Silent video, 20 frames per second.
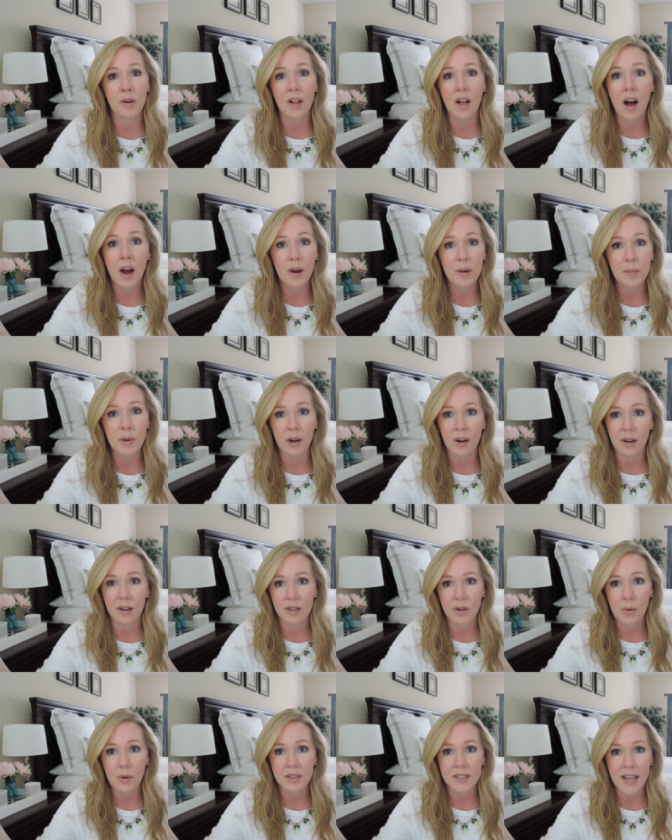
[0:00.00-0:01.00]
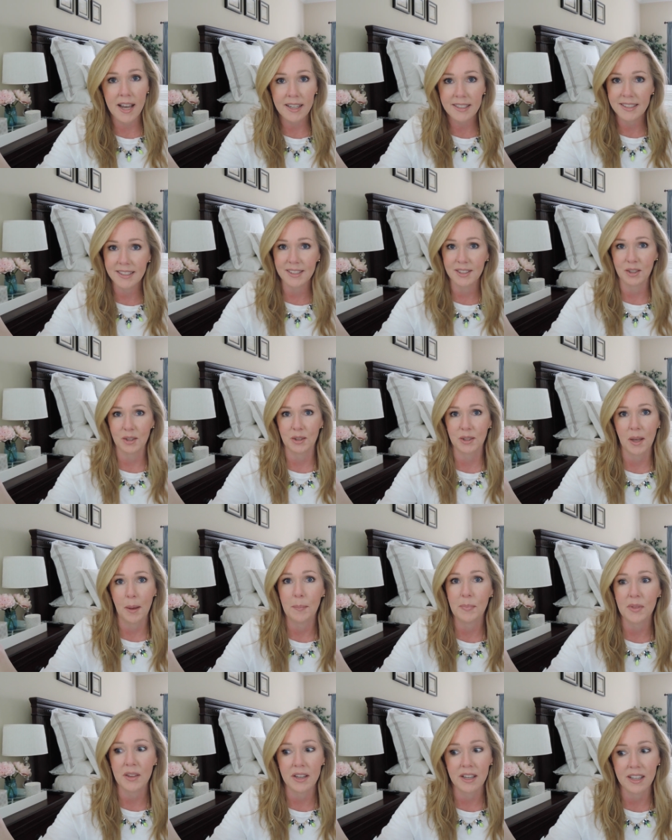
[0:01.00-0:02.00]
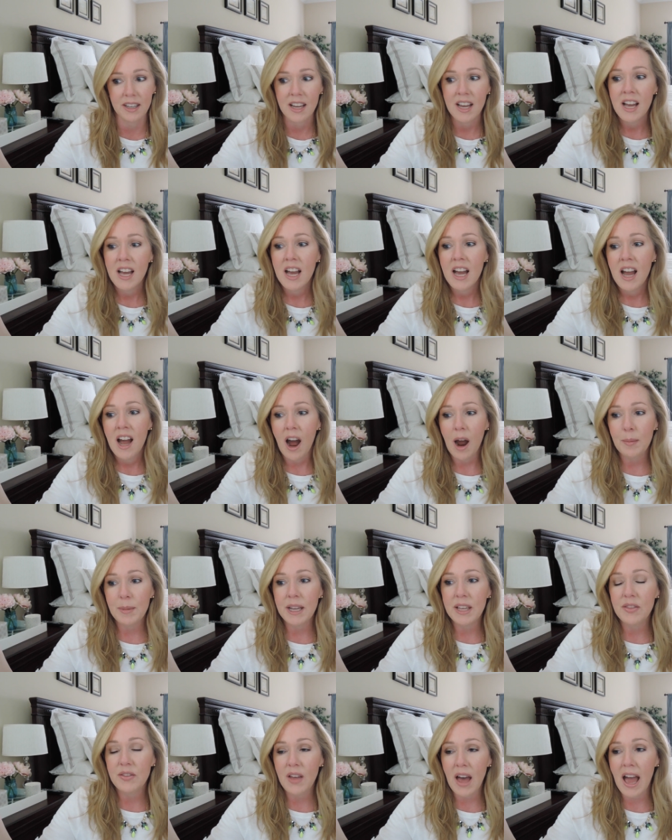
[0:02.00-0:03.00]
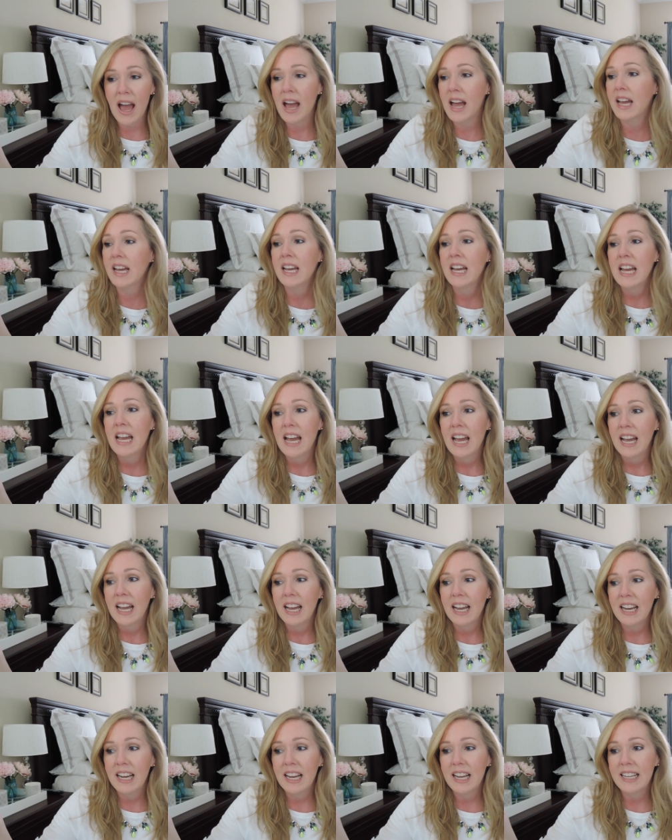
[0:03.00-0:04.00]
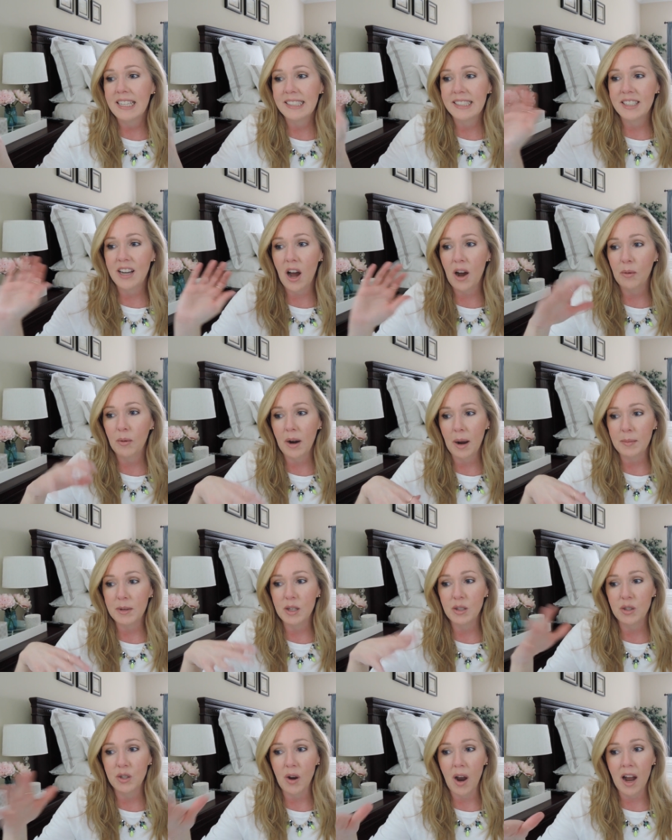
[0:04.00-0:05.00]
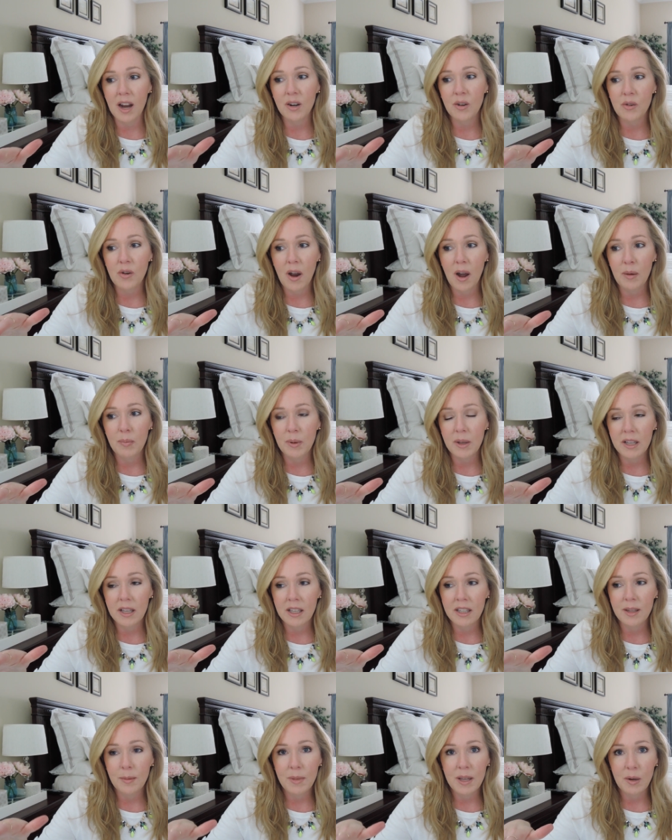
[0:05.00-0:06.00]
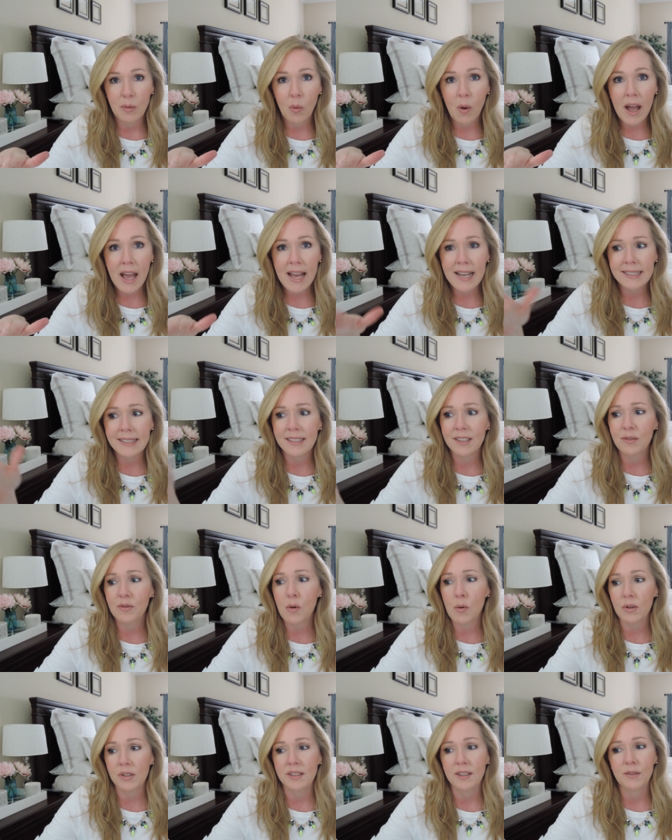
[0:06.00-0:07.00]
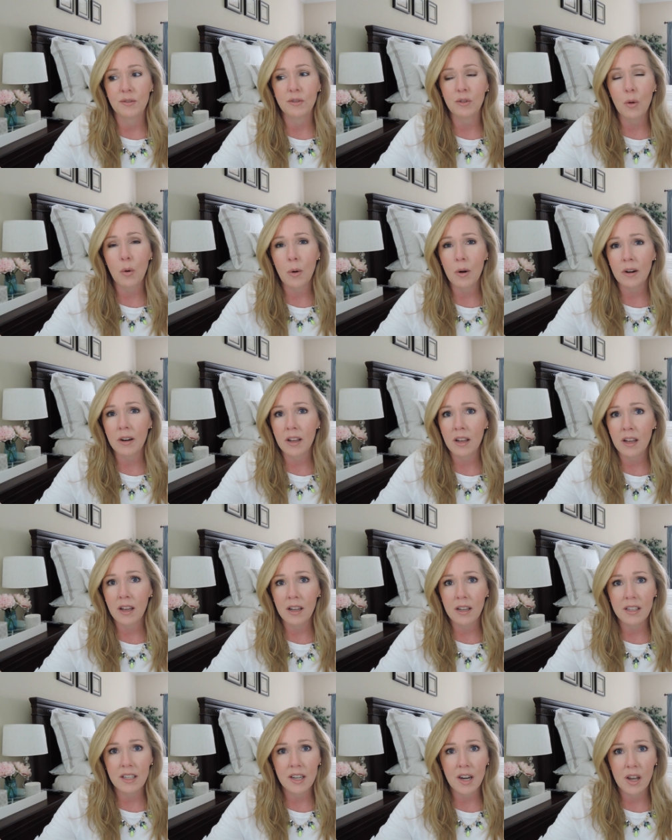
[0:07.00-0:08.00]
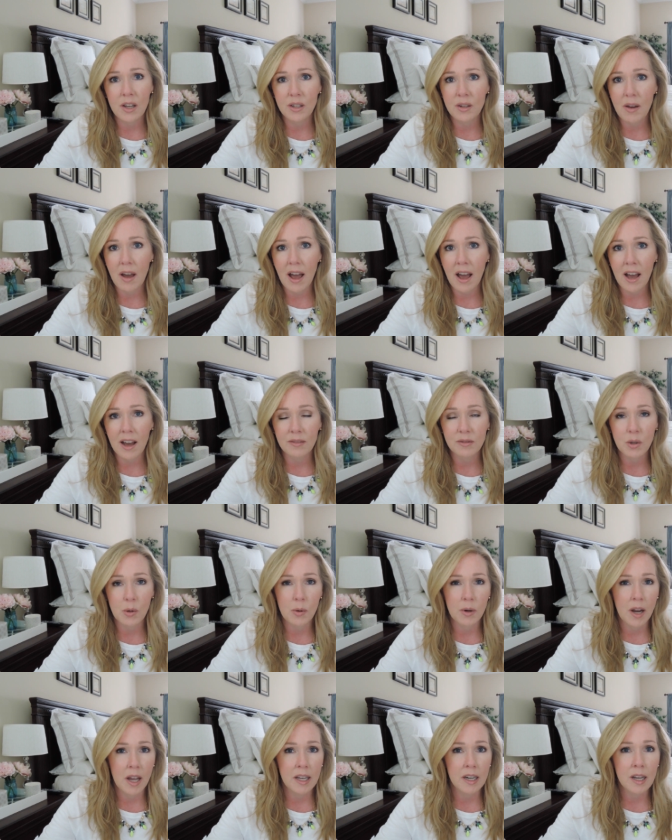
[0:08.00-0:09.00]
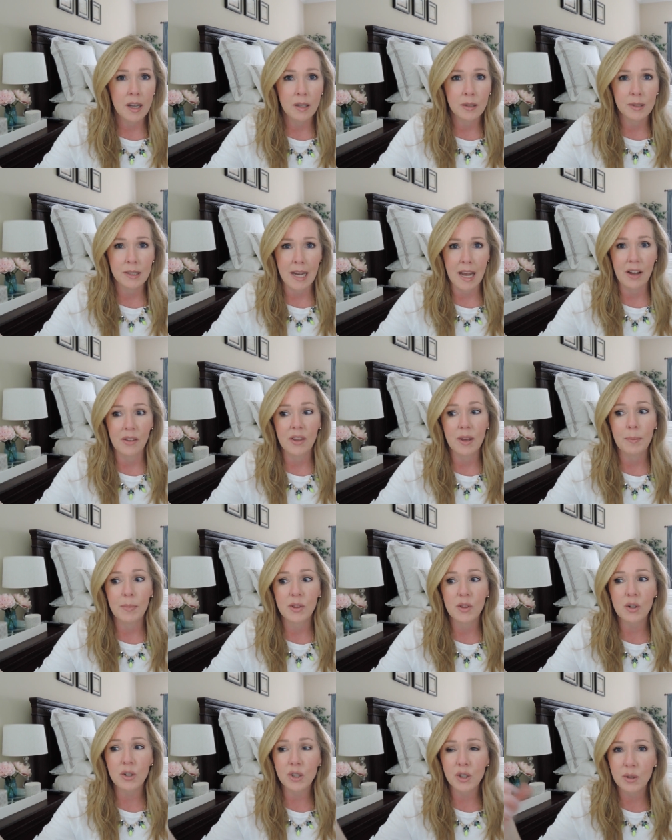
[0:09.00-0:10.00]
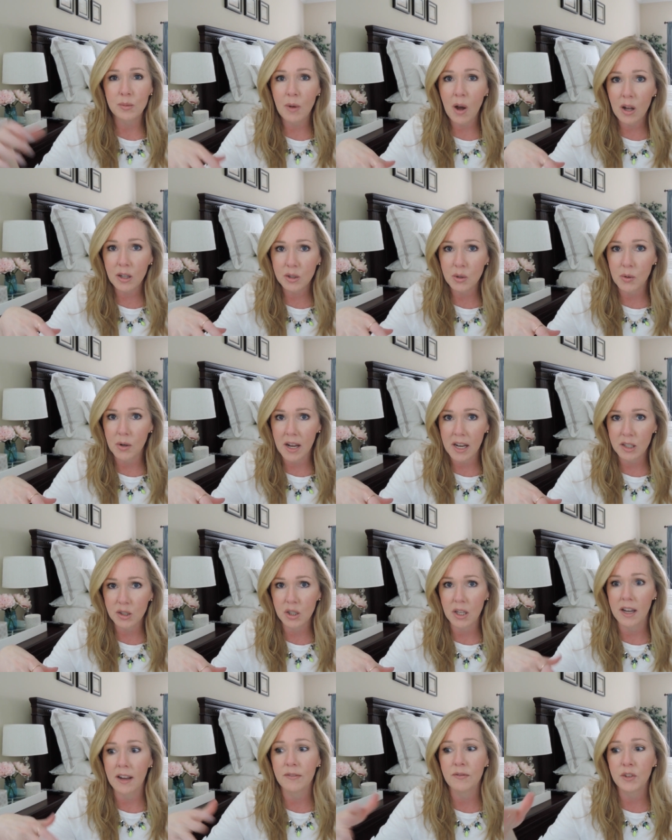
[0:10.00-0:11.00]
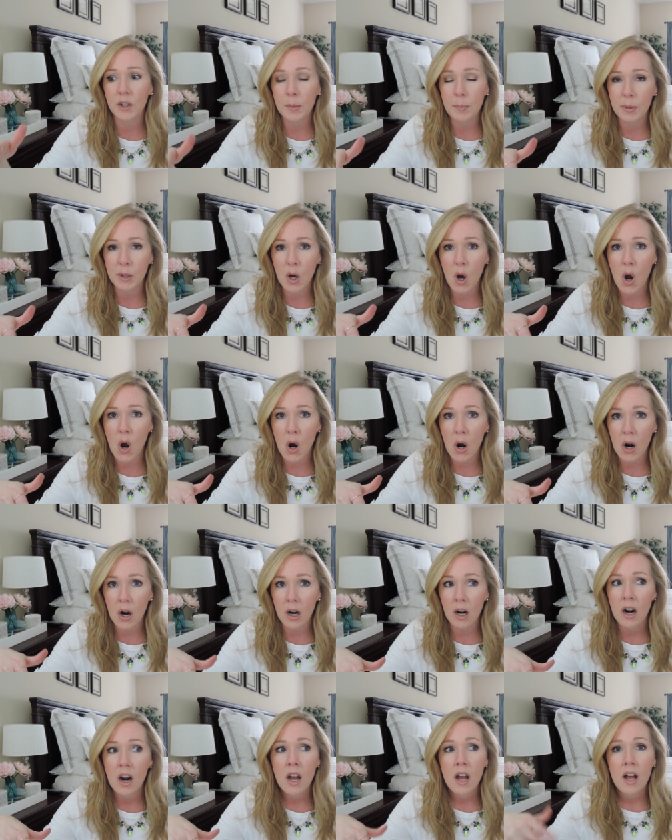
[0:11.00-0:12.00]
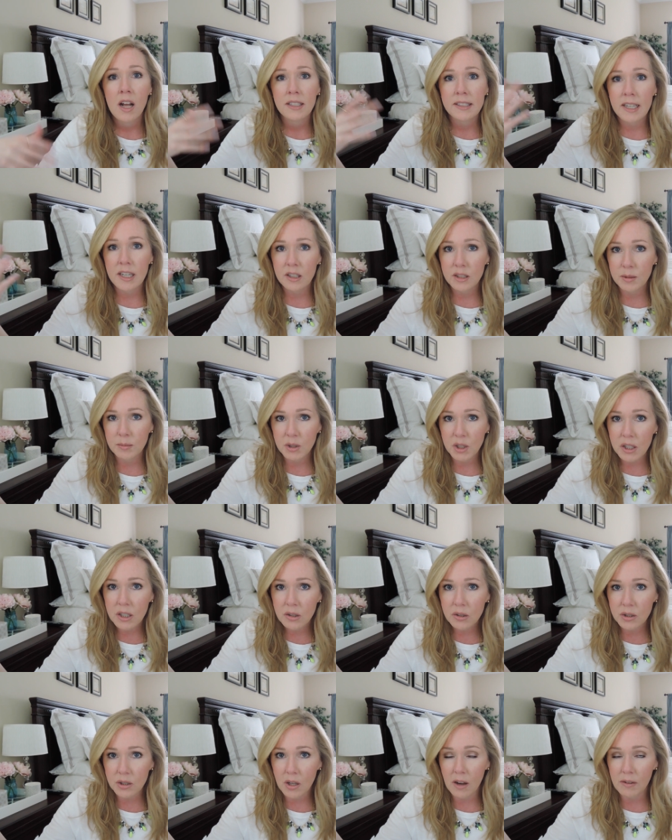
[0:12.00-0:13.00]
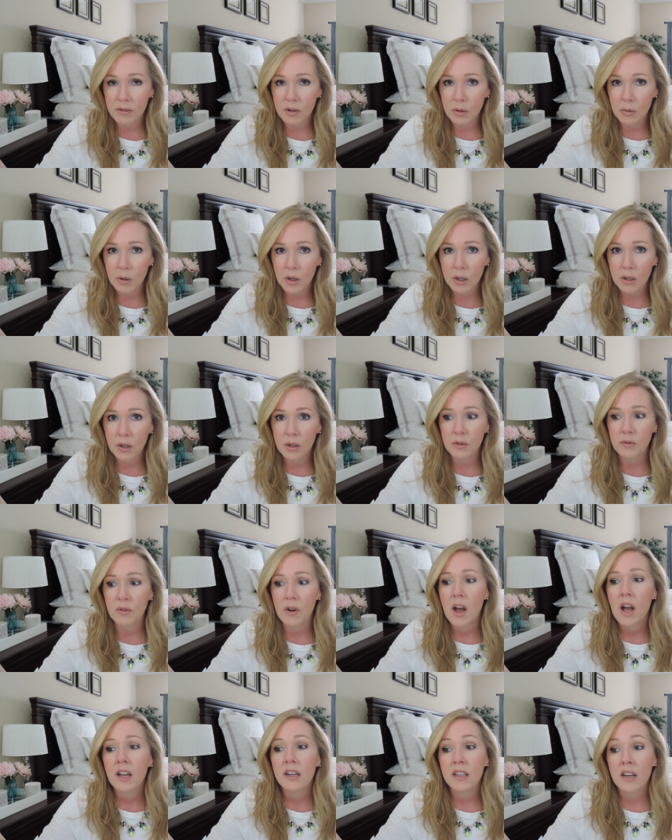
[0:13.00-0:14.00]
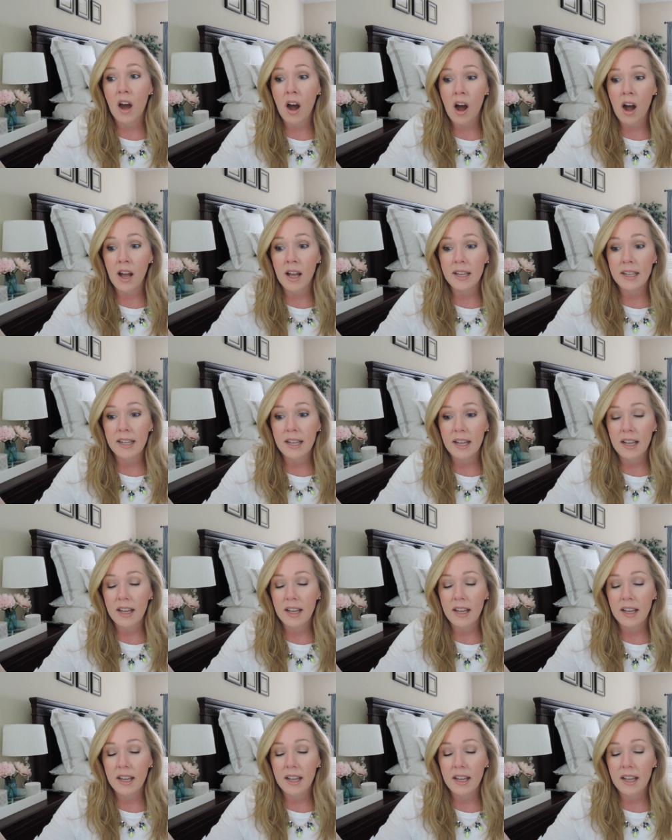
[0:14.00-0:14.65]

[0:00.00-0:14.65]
Oklahoma or North Texas or something. I mean, that is not what I'm used to. I grew up in the Midwest and of course in Florida, you know, you have tornadoes now and then, but they're small tornadoes like flip a car, tear some shingles off your roof, not